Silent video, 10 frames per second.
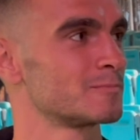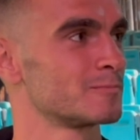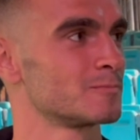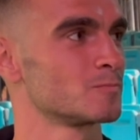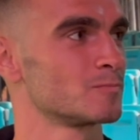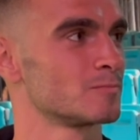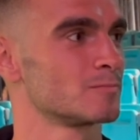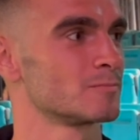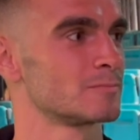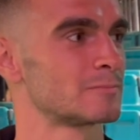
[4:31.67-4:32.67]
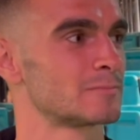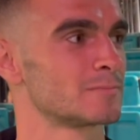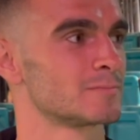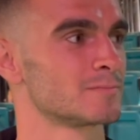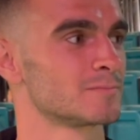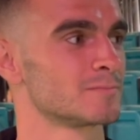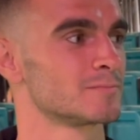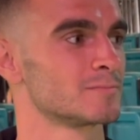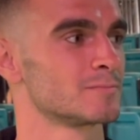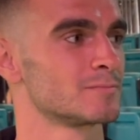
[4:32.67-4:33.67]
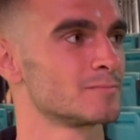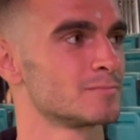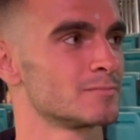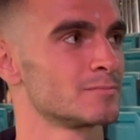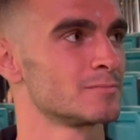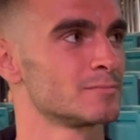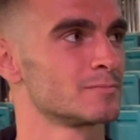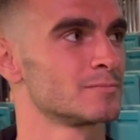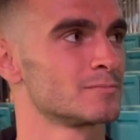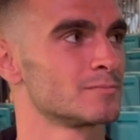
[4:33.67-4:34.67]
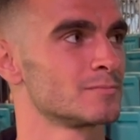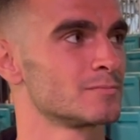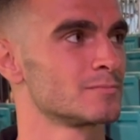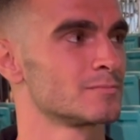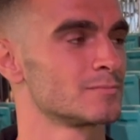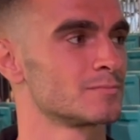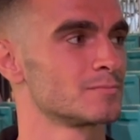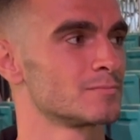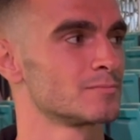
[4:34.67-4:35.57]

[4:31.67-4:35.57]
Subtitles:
This person isn't speaking.